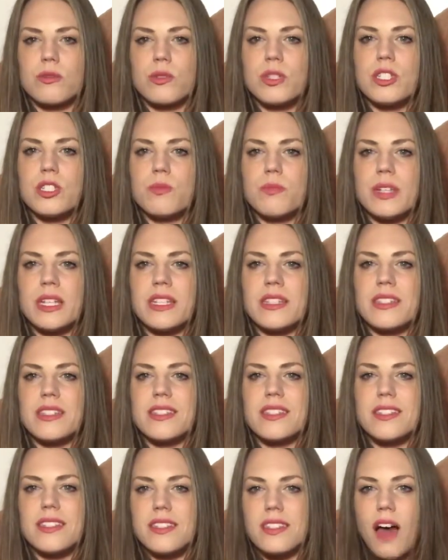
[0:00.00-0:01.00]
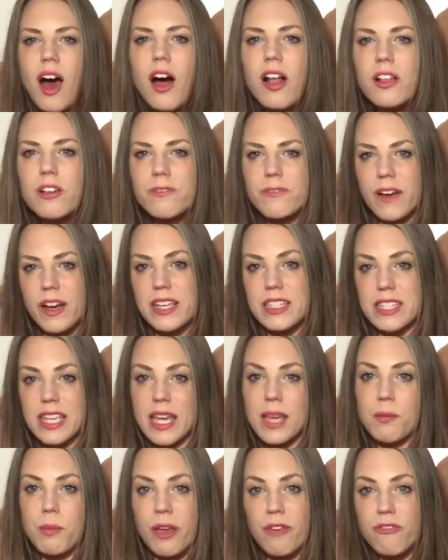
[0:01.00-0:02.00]
which means y'all are fucking
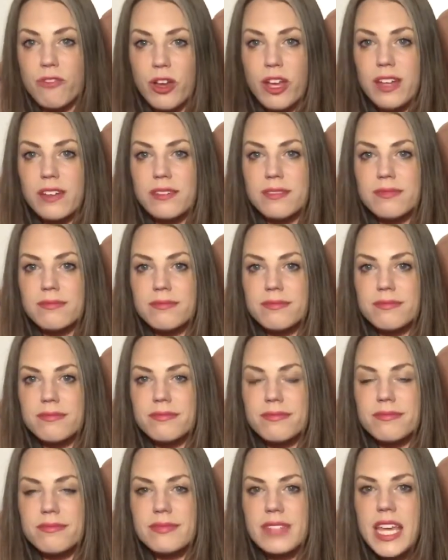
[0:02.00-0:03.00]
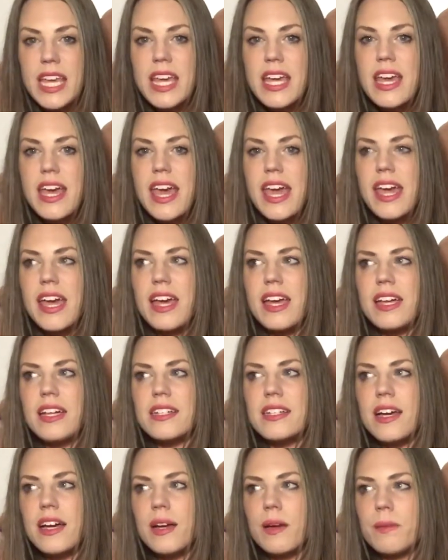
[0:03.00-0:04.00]
taking my foot.
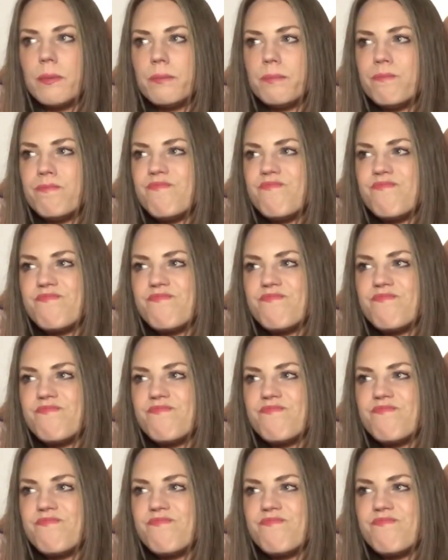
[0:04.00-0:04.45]
And,